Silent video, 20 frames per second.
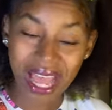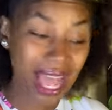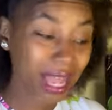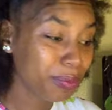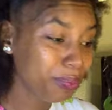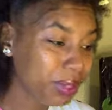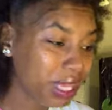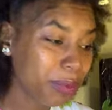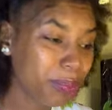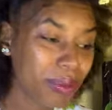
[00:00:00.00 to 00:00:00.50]

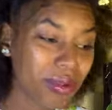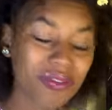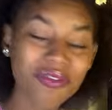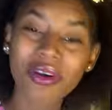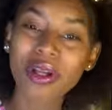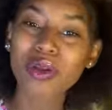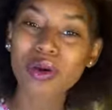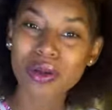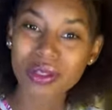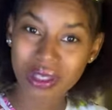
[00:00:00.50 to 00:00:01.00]
And people,
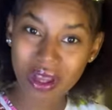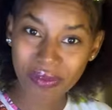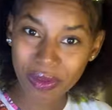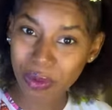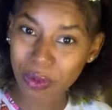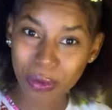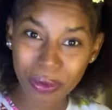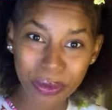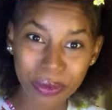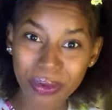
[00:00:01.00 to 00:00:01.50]
for those of
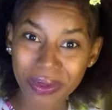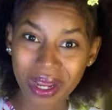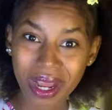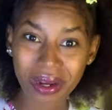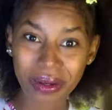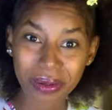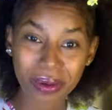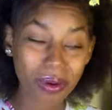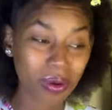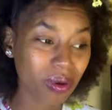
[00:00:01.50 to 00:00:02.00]
you who do
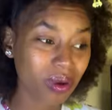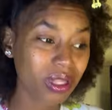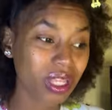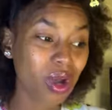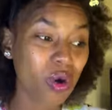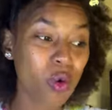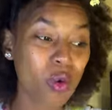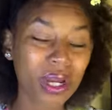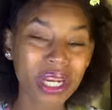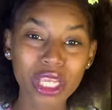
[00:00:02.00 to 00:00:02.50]
not know,
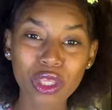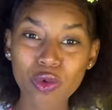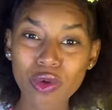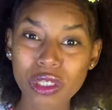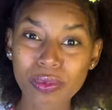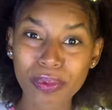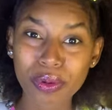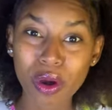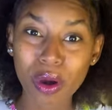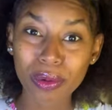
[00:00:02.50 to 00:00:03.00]
you only
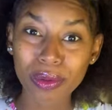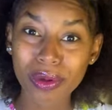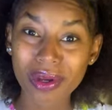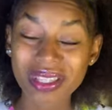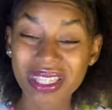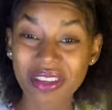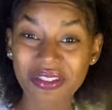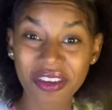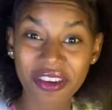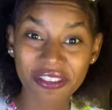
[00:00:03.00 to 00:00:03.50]
use
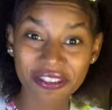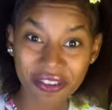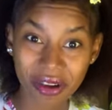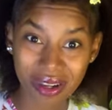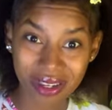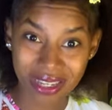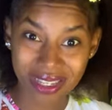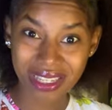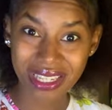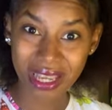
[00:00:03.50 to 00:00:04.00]
pronouns if you
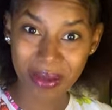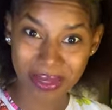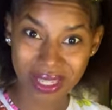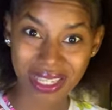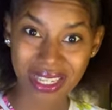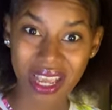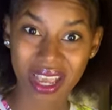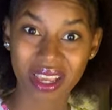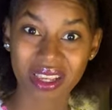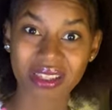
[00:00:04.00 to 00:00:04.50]
fuck the same
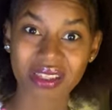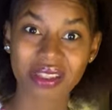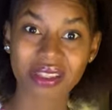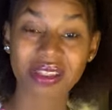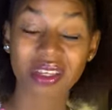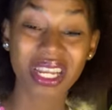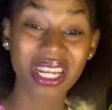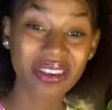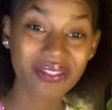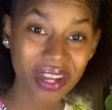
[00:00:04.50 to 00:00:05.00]
sex.
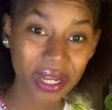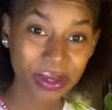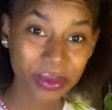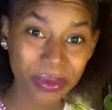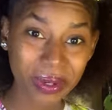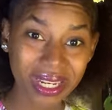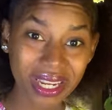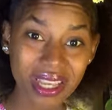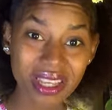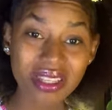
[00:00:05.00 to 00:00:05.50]
You never
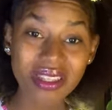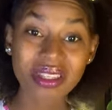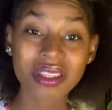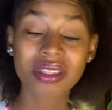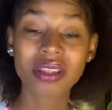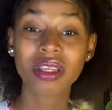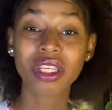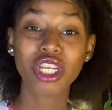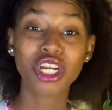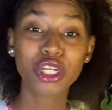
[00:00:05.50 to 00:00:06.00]
know this.
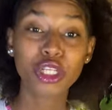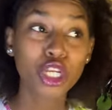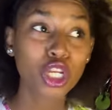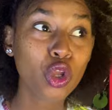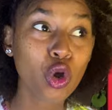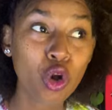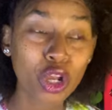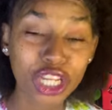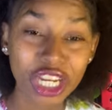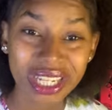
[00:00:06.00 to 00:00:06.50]
You're
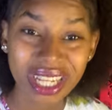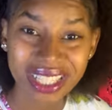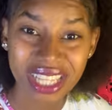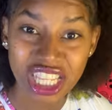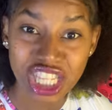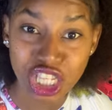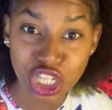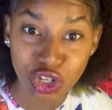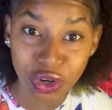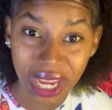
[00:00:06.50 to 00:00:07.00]
not
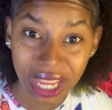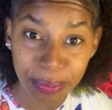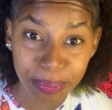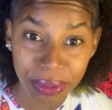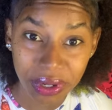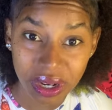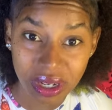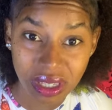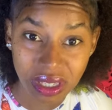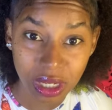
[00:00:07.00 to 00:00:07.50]
a straight
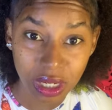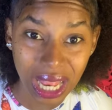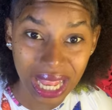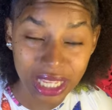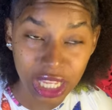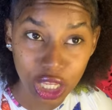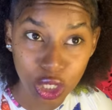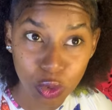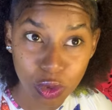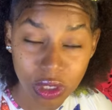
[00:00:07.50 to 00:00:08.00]
person
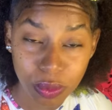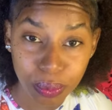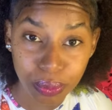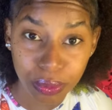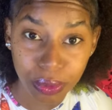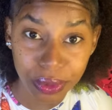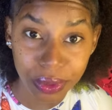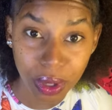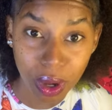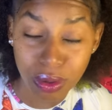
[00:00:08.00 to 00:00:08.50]
and you use
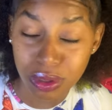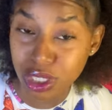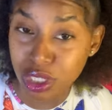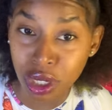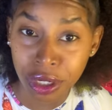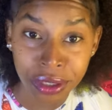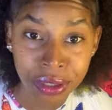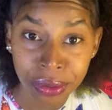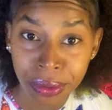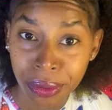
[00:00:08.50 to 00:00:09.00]
pronouns.
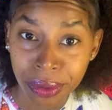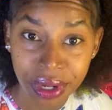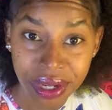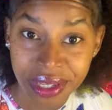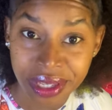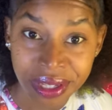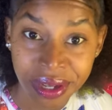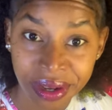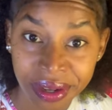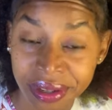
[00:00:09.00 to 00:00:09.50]
Nothing don't go
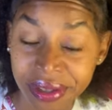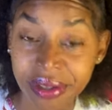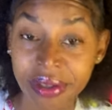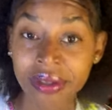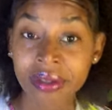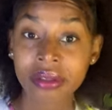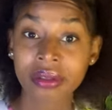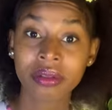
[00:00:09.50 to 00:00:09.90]
so.